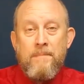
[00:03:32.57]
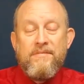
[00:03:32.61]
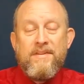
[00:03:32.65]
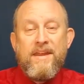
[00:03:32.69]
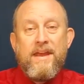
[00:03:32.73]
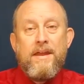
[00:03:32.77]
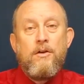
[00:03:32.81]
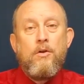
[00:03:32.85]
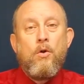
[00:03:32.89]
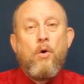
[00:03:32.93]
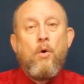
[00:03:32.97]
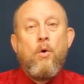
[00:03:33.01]

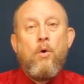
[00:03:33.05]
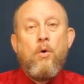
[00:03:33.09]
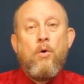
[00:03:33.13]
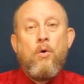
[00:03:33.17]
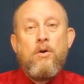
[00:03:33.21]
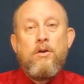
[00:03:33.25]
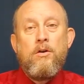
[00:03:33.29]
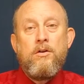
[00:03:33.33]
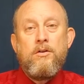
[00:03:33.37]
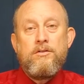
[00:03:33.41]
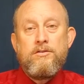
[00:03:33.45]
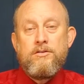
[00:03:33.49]
in
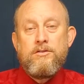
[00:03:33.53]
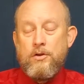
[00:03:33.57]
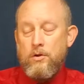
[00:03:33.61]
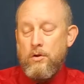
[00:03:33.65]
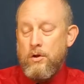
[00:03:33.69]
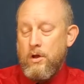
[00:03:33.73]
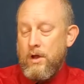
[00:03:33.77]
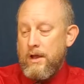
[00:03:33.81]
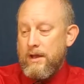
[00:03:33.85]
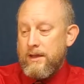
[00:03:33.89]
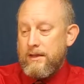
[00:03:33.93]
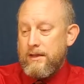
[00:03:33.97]
order
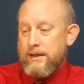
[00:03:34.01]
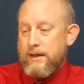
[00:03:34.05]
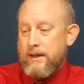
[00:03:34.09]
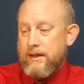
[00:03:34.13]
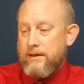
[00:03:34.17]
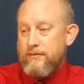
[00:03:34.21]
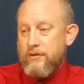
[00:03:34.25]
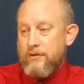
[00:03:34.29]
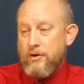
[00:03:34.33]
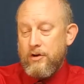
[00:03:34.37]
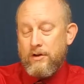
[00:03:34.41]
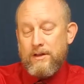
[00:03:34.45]
to
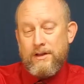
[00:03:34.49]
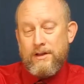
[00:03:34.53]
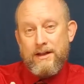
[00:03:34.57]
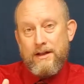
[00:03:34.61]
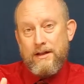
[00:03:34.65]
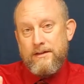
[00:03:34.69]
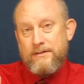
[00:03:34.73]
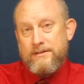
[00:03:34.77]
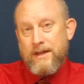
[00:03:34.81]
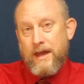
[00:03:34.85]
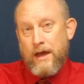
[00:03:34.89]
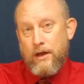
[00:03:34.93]
give your
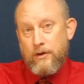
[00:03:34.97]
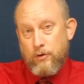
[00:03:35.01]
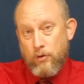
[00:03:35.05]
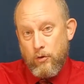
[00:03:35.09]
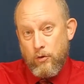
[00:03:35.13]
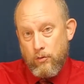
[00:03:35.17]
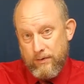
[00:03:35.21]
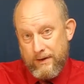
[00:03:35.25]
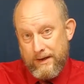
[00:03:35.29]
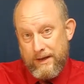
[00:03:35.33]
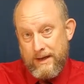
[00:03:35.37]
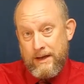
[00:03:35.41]
kids how to
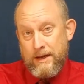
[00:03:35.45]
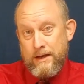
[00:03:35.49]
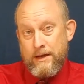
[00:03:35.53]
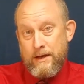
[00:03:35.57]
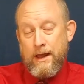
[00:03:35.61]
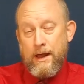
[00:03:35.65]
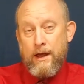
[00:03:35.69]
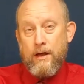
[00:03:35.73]
read,